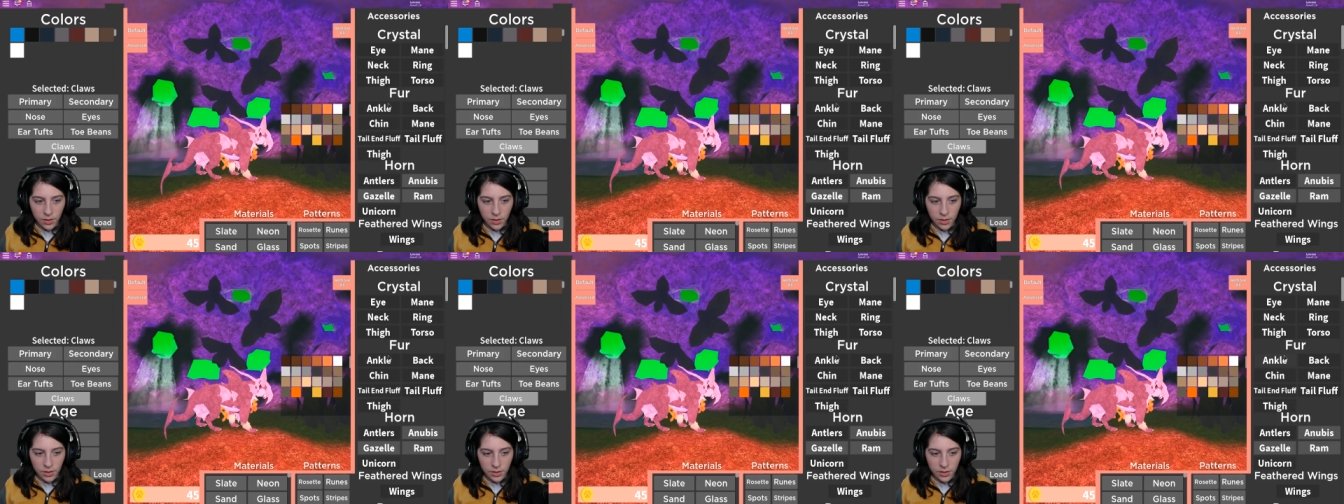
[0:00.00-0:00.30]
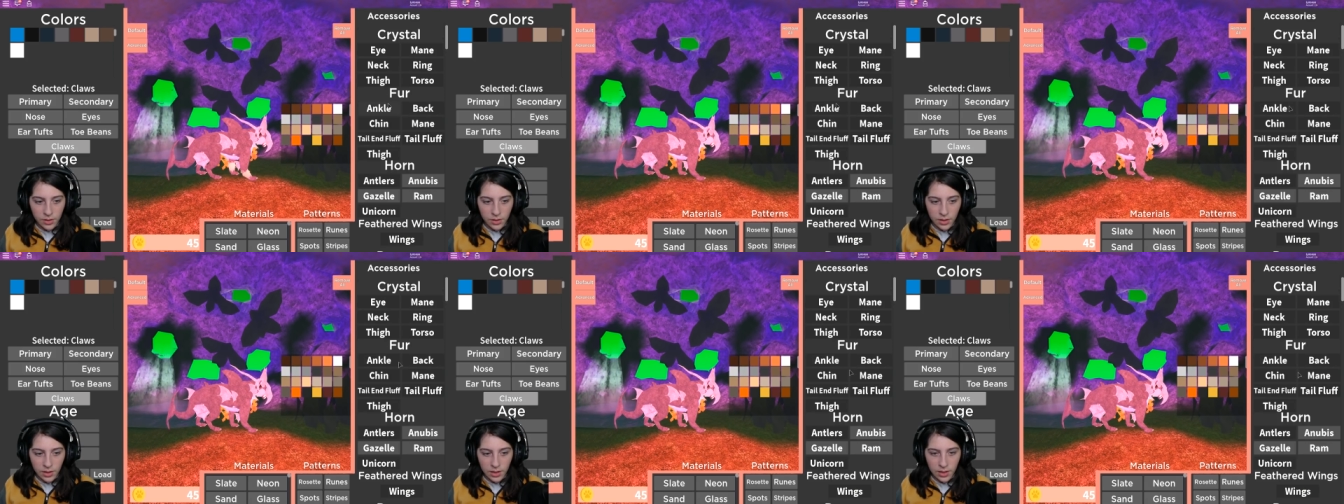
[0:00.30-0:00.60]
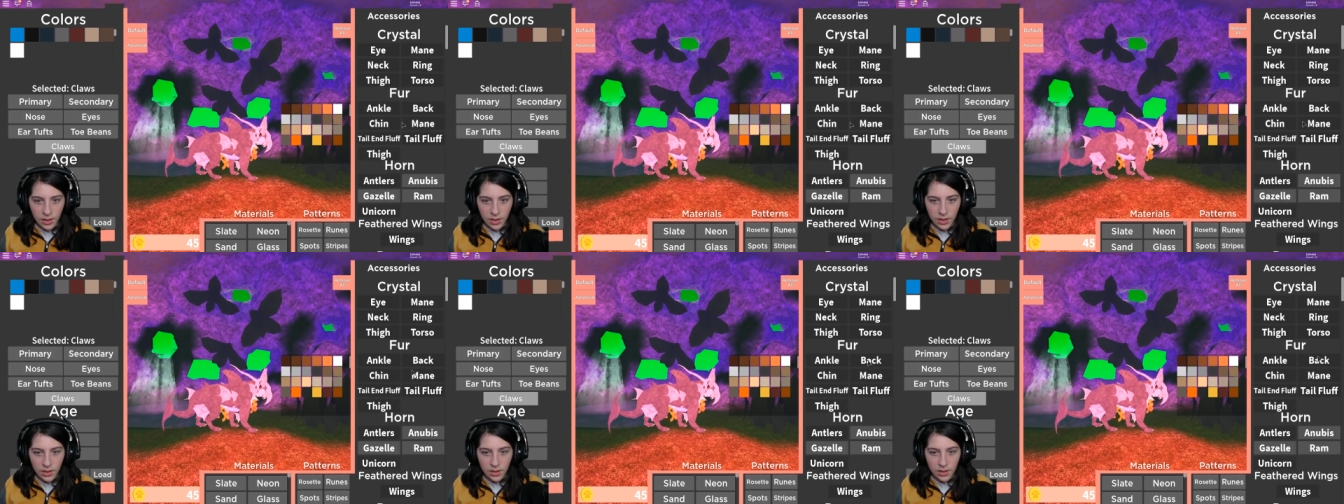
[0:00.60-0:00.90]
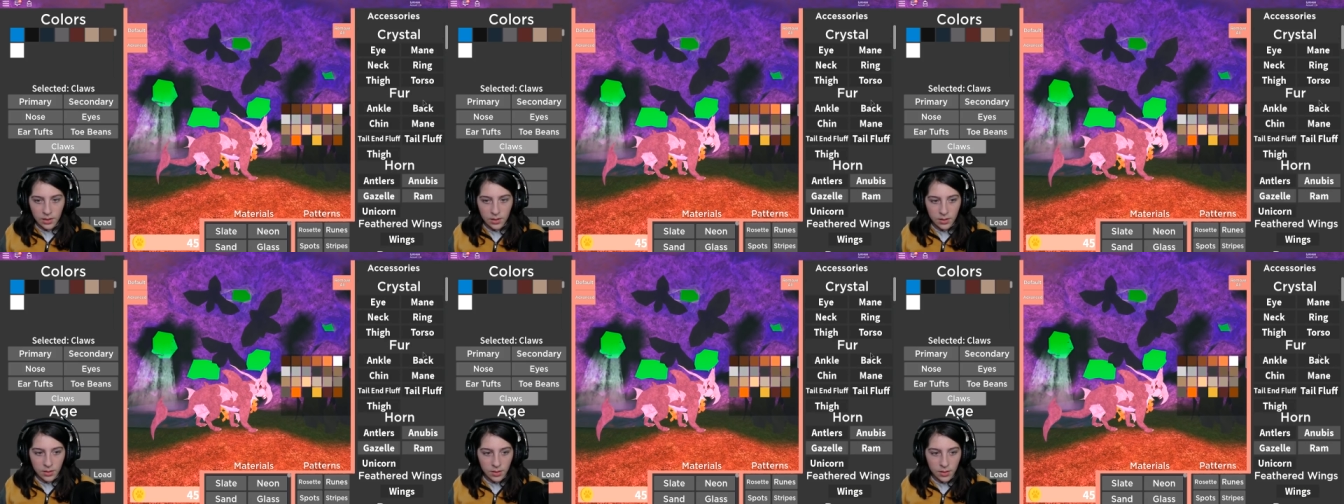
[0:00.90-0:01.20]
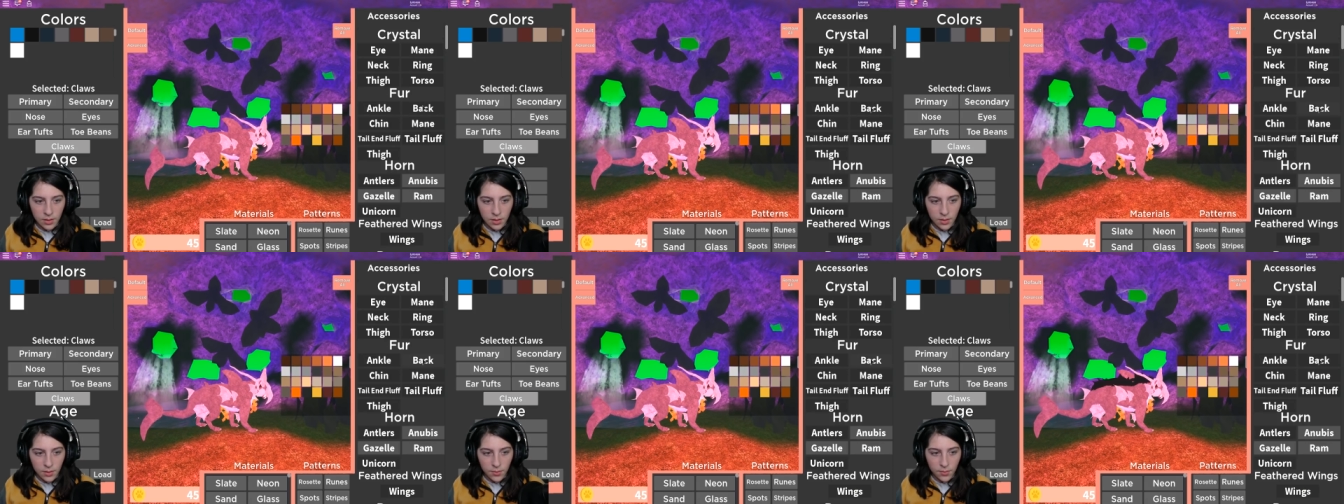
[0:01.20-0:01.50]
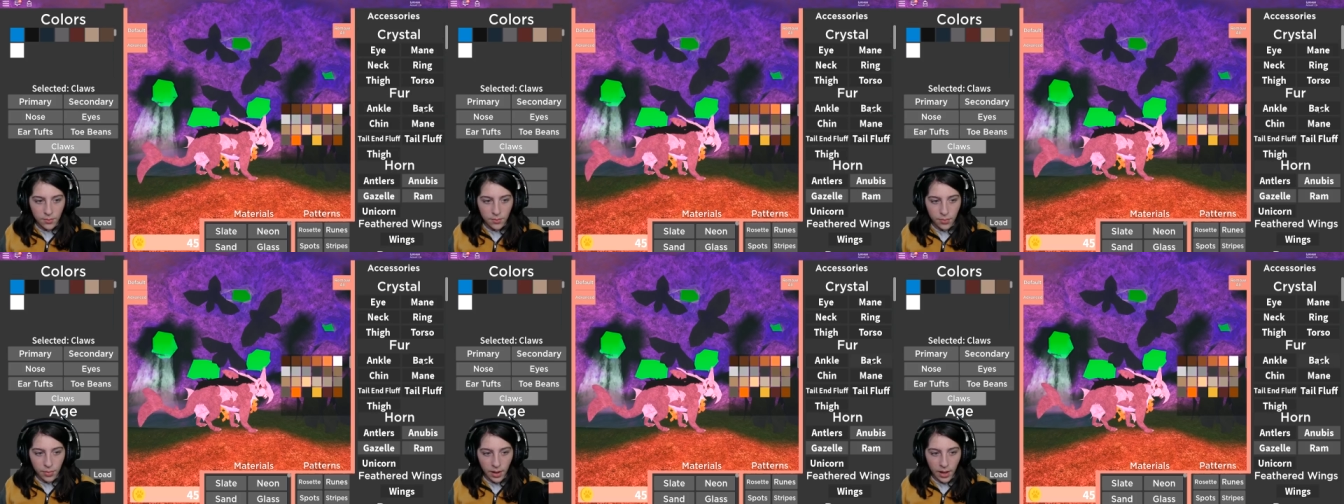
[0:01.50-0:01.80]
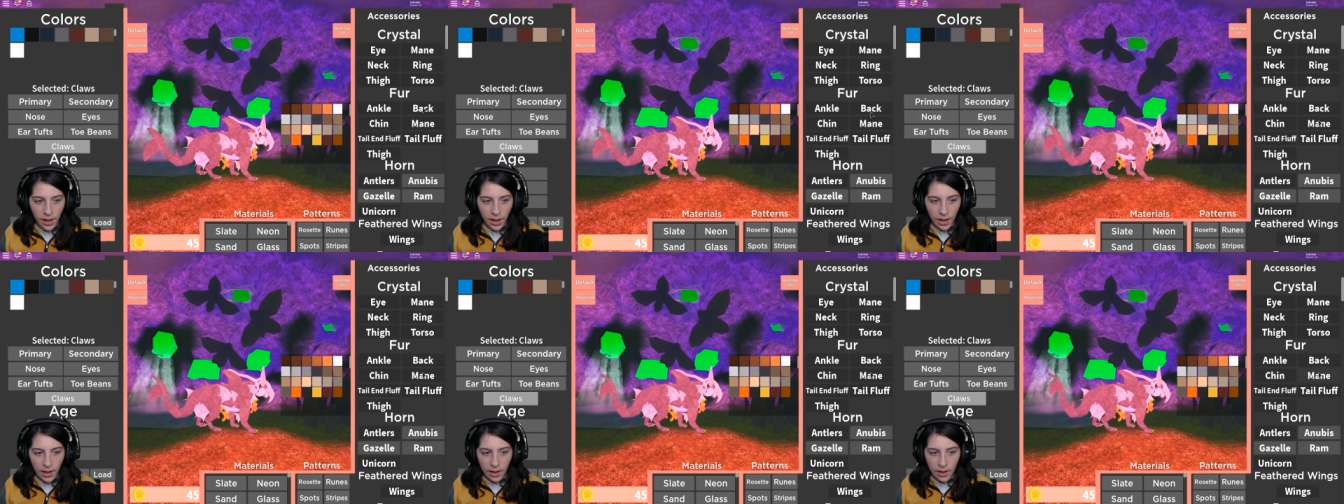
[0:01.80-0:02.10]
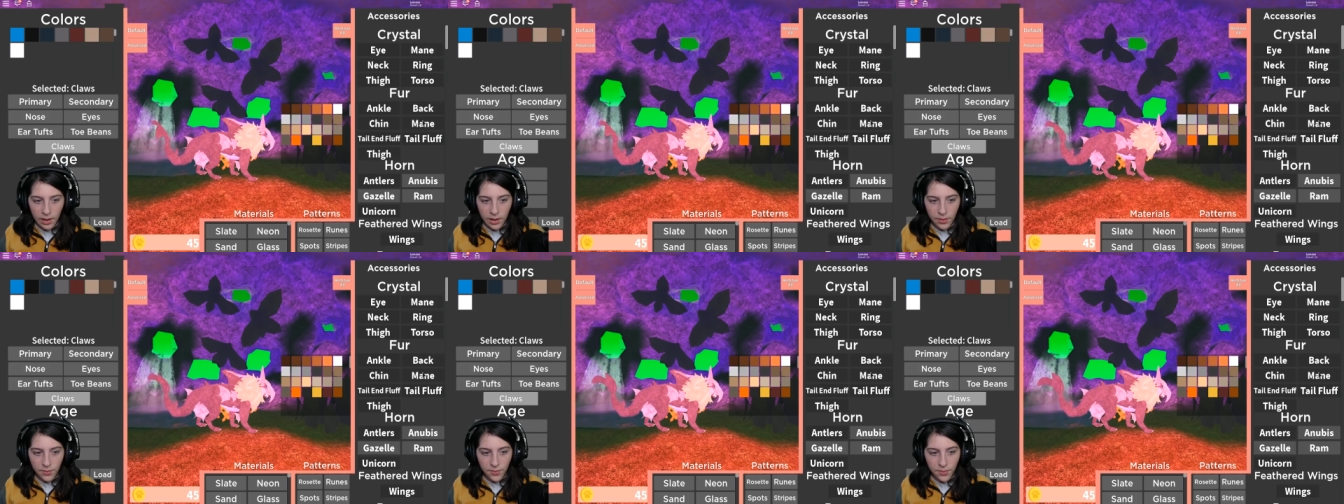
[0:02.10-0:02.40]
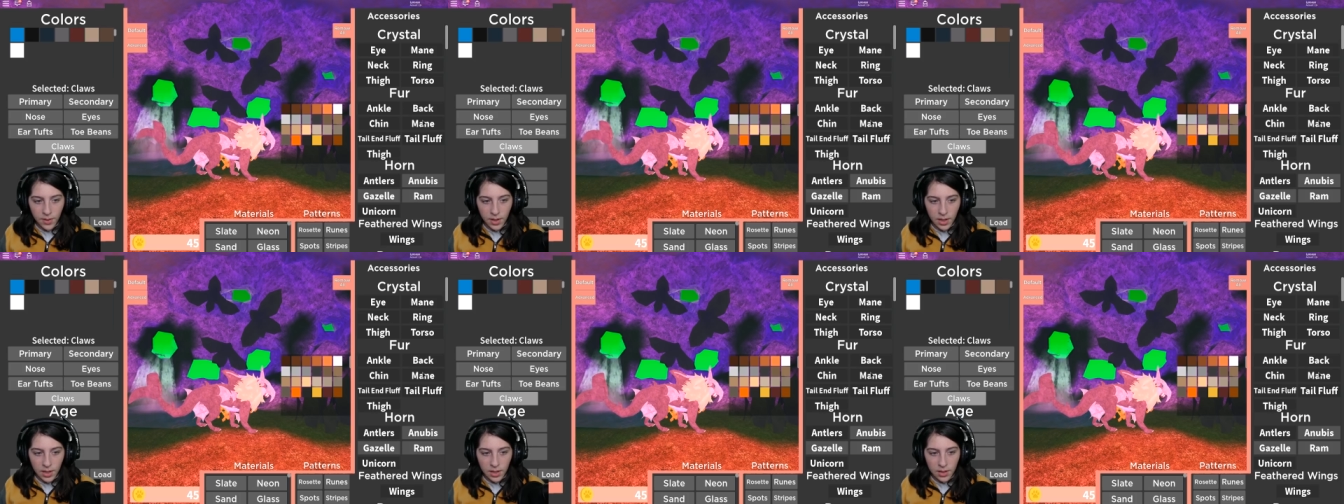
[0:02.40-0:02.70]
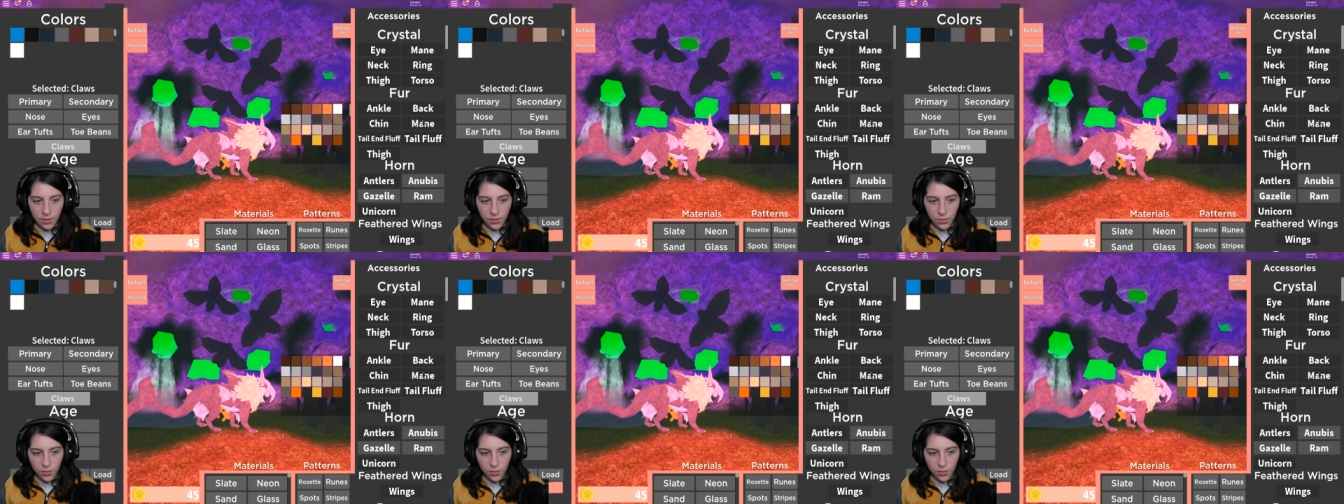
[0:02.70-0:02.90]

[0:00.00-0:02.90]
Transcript: on the back. Mane.